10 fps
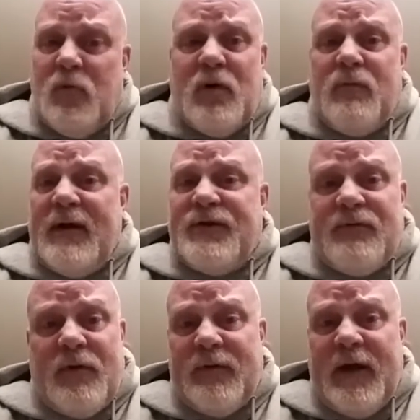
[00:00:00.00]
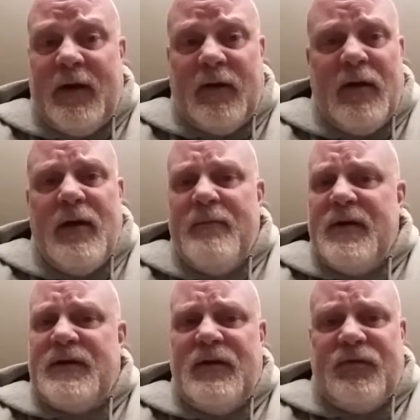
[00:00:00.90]
Or write your own letter,
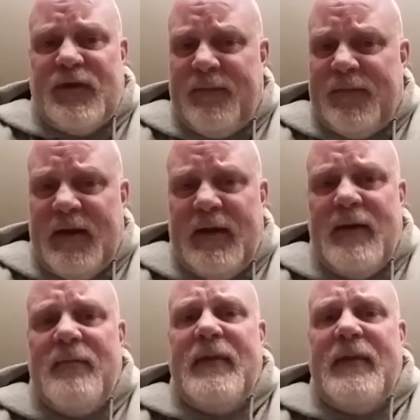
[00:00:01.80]
but do something.